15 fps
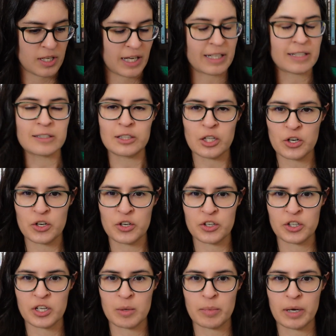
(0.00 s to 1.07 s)
and learn
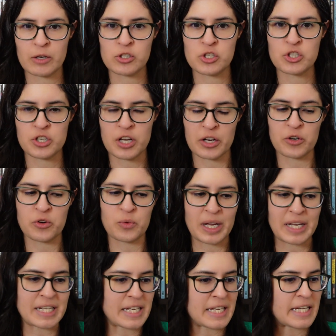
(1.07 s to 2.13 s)
about
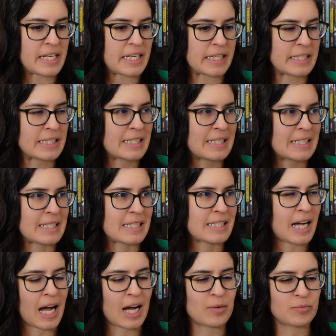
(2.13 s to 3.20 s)
generating
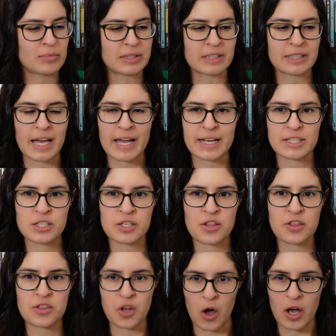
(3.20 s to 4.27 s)
complex
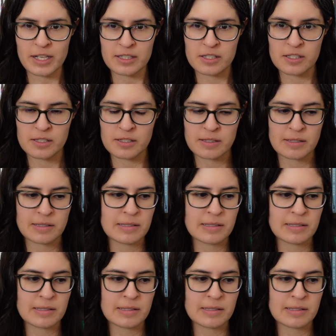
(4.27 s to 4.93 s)
thoughts,